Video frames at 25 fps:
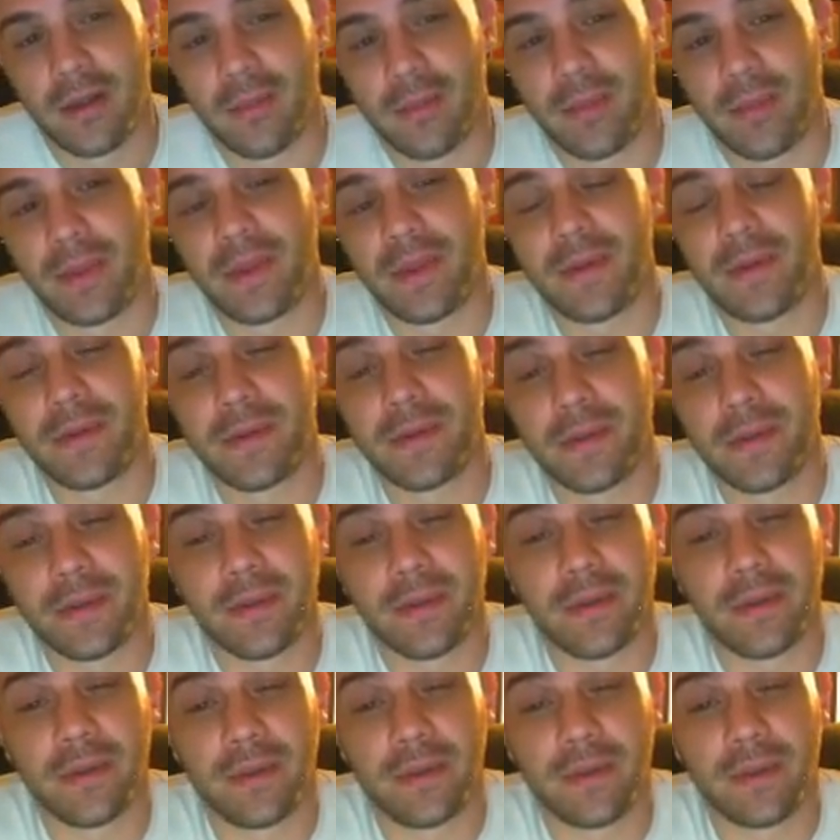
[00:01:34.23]
But those
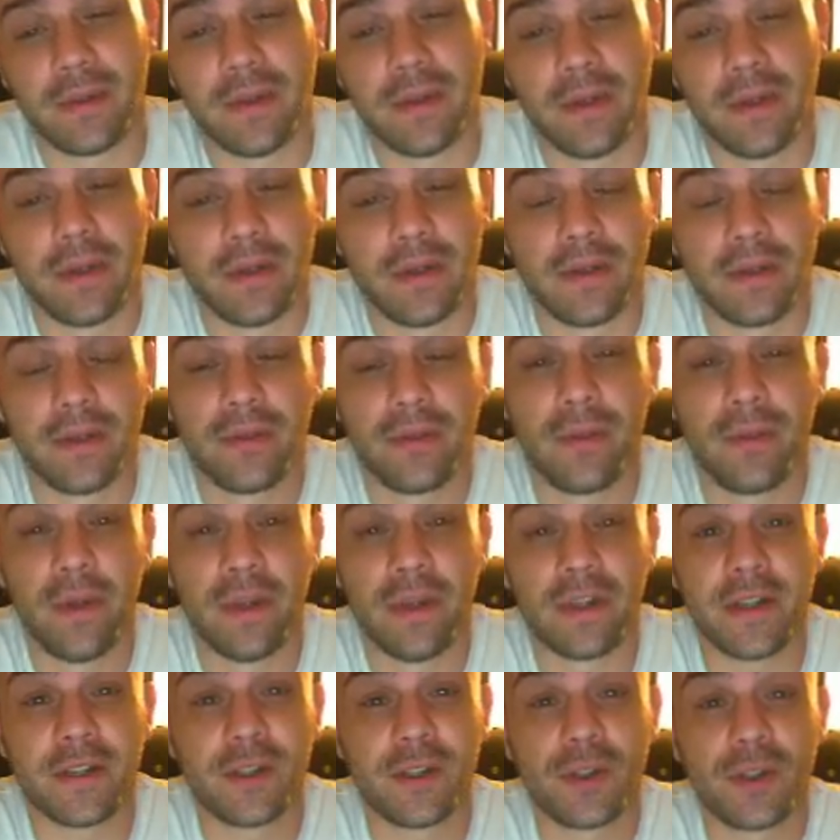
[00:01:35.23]
are 3
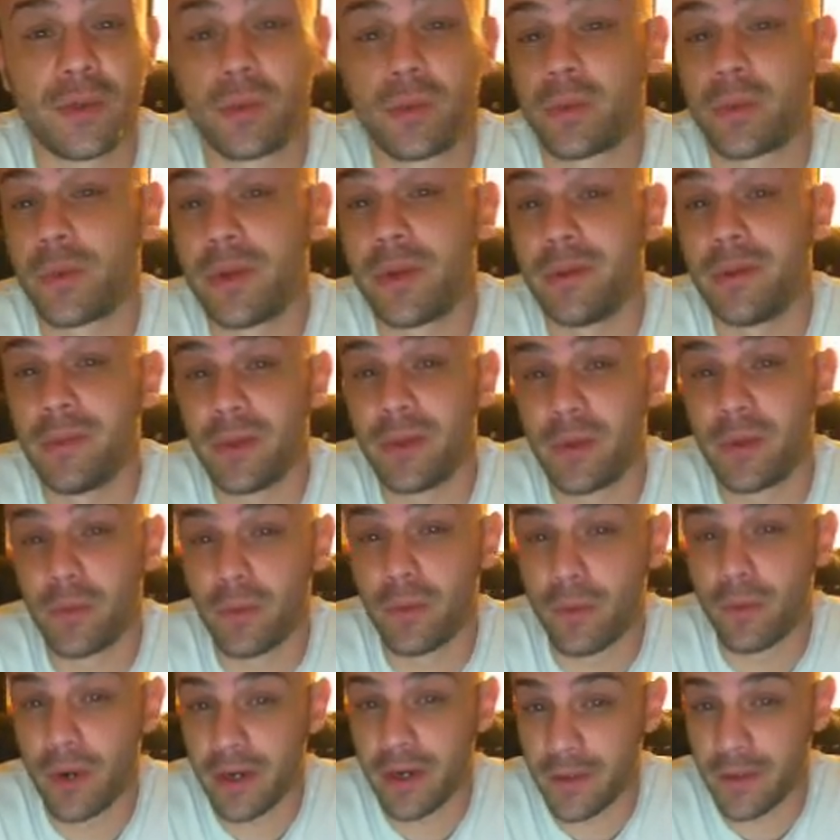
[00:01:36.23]
extremely
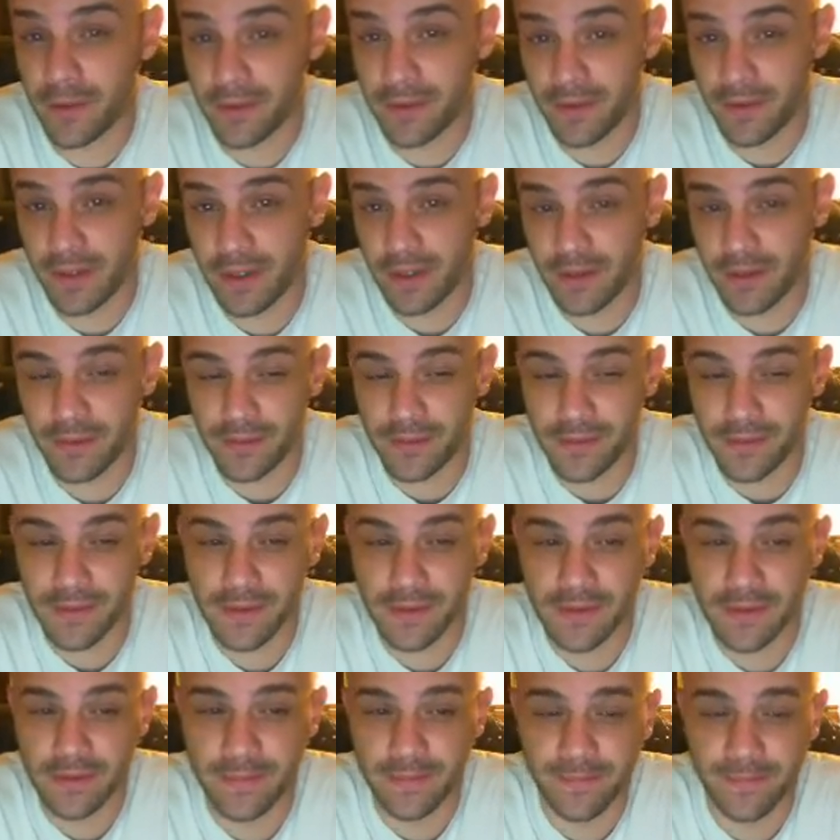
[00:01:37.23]
rare
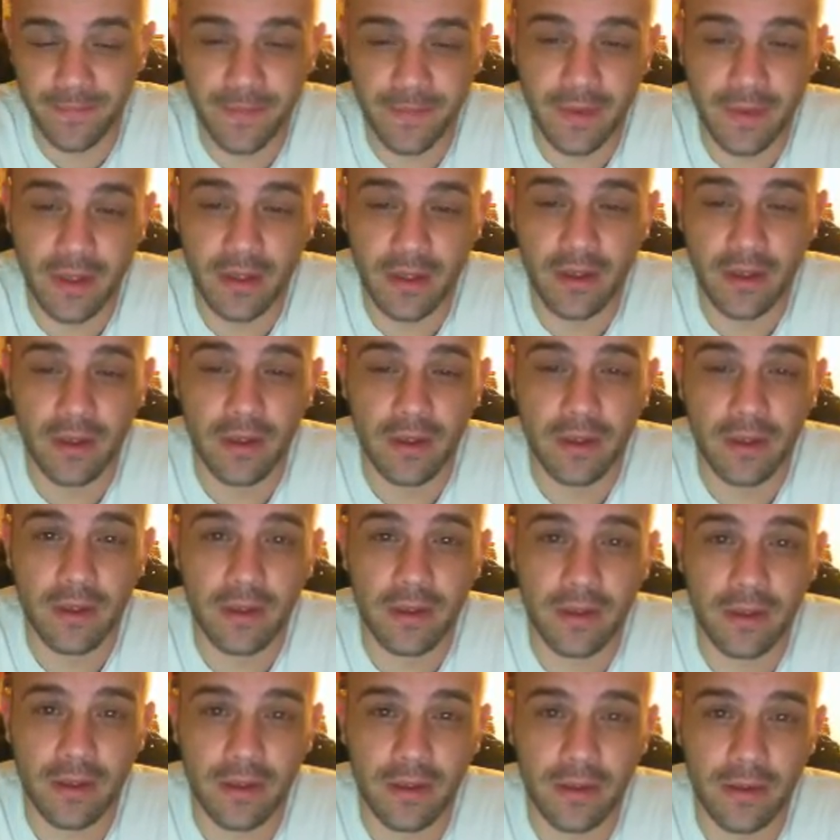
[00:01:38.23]
titles.
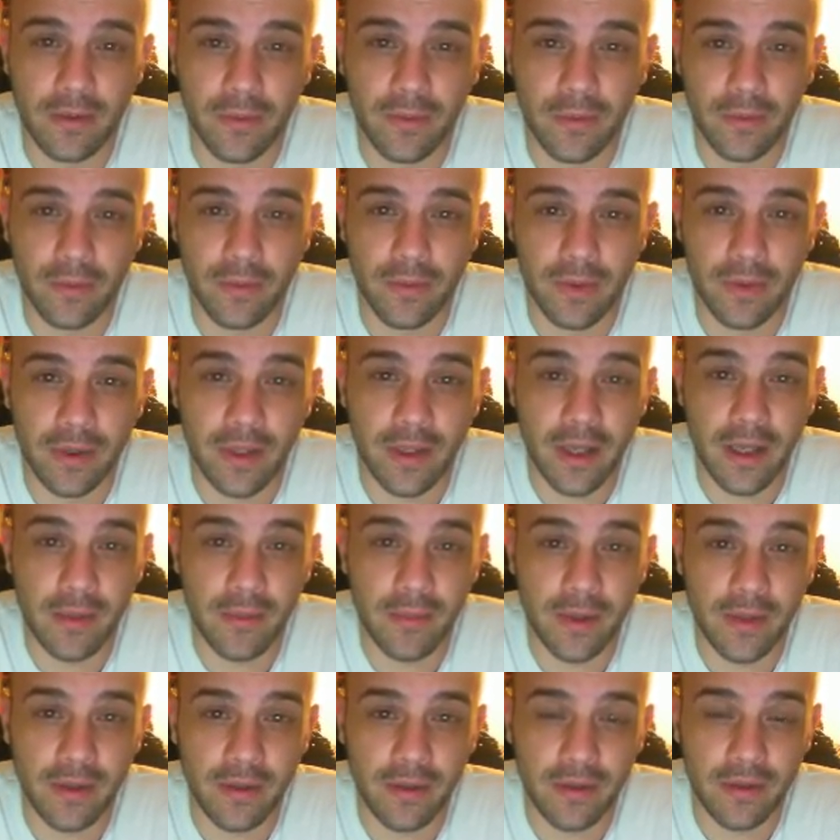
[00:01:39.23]
Now, a
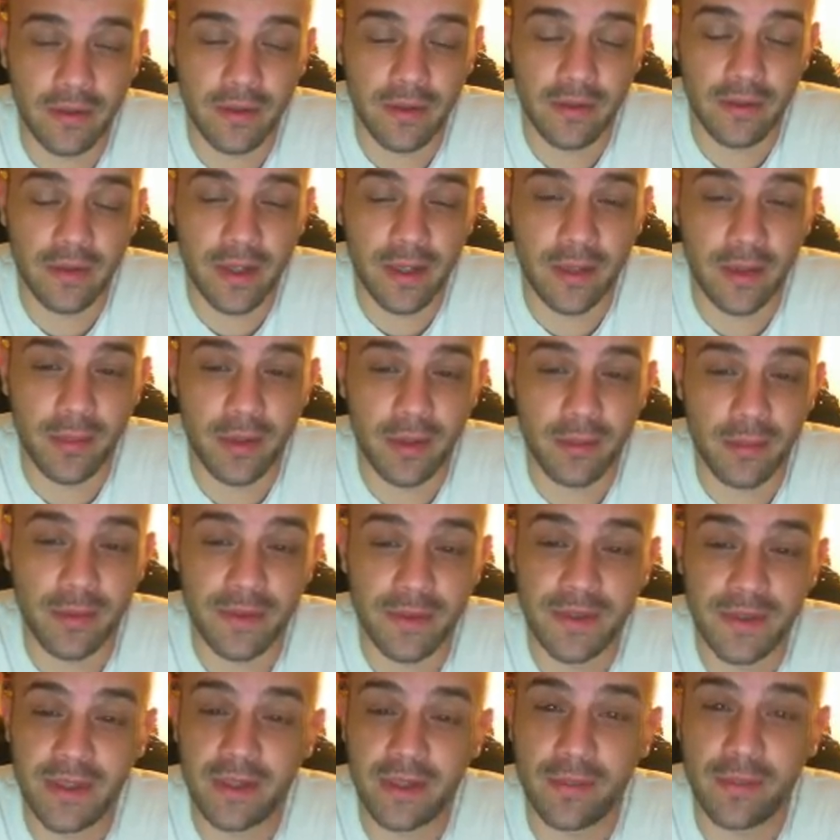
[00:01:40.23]
game that a lot of people
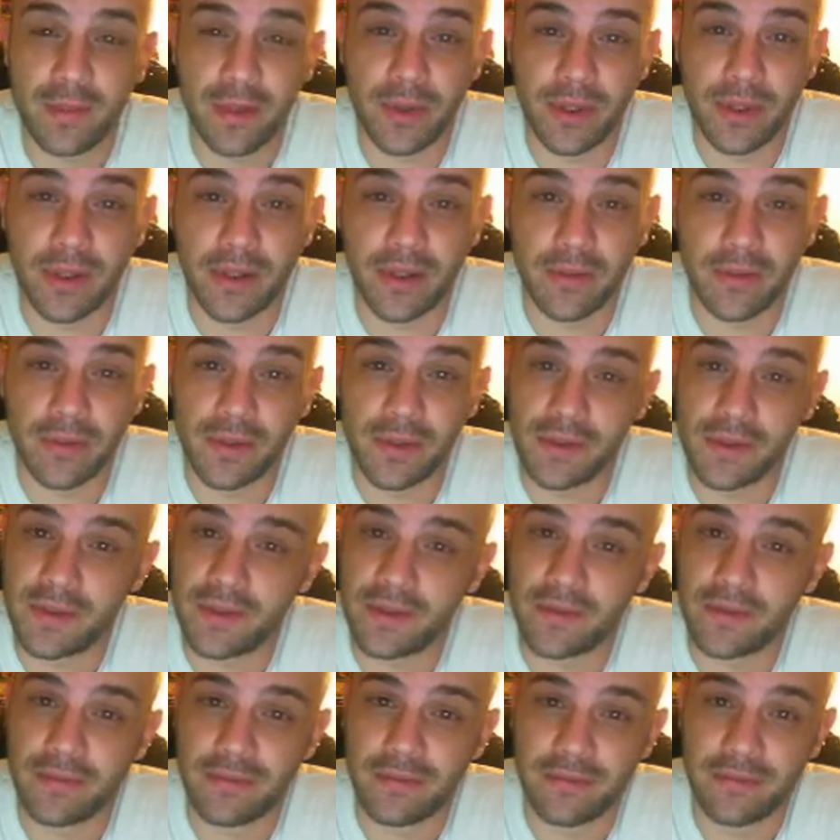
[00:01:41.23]
did play, which is
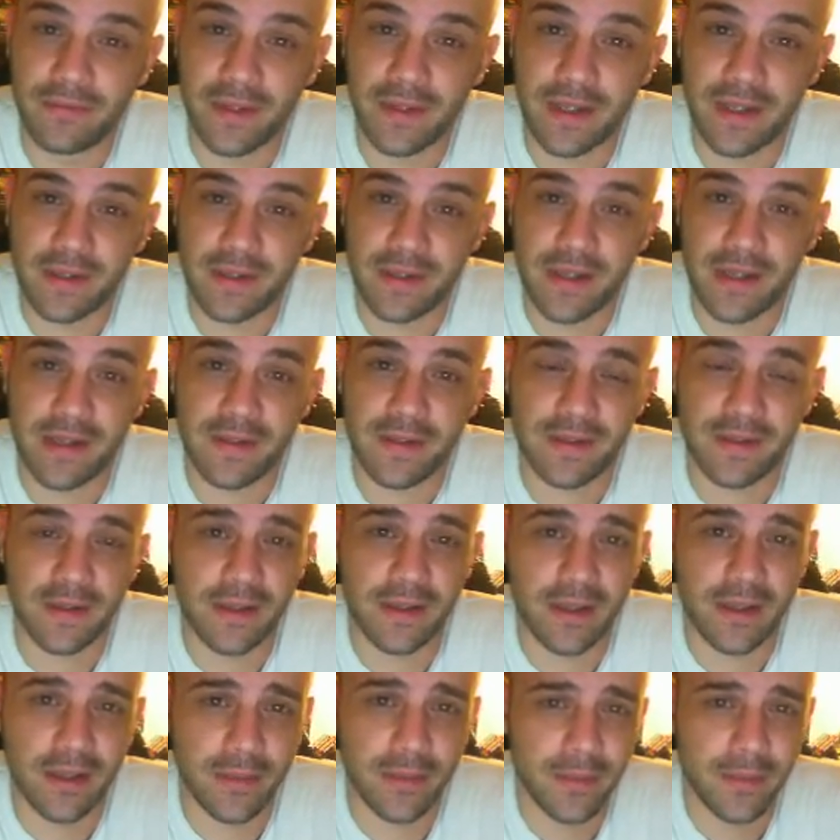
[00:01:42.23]
a fantastic
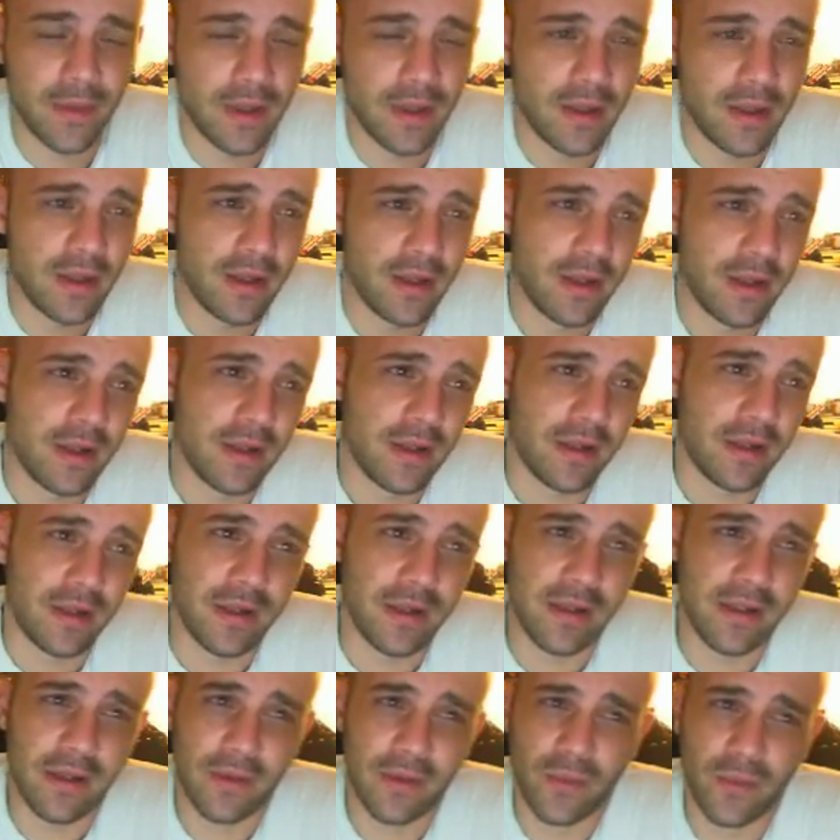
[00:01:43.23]
game,
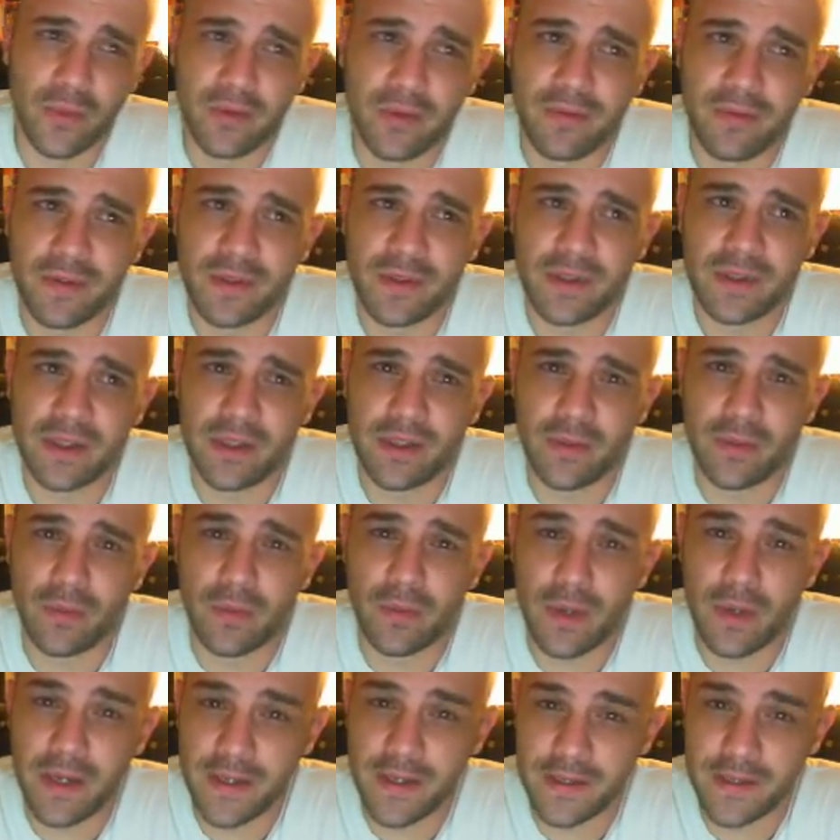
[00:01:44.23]
in River City
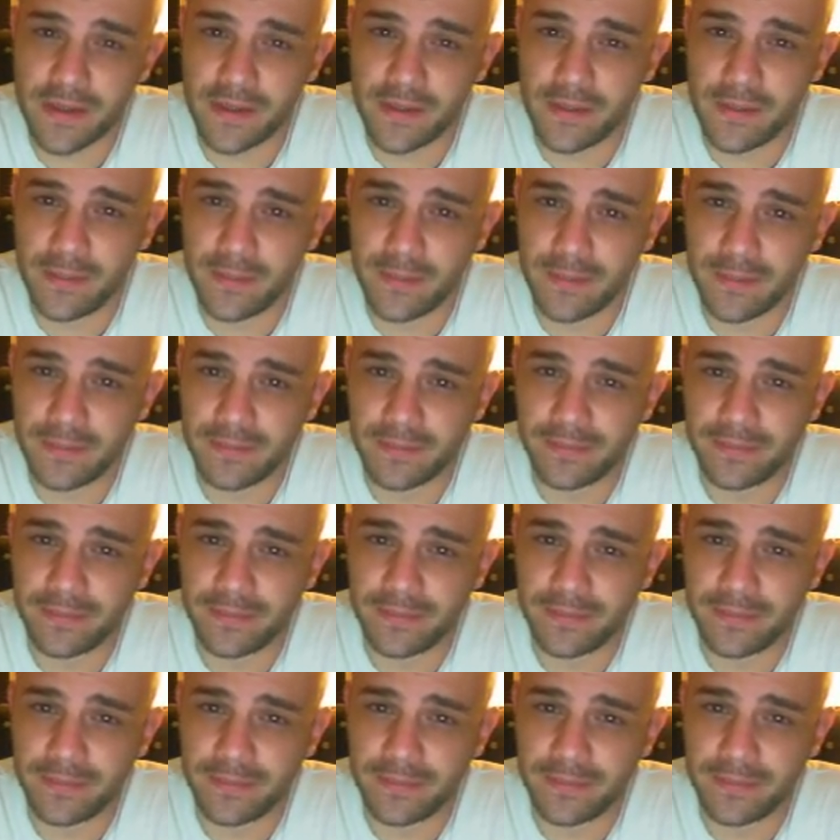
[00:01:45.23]
Ransom,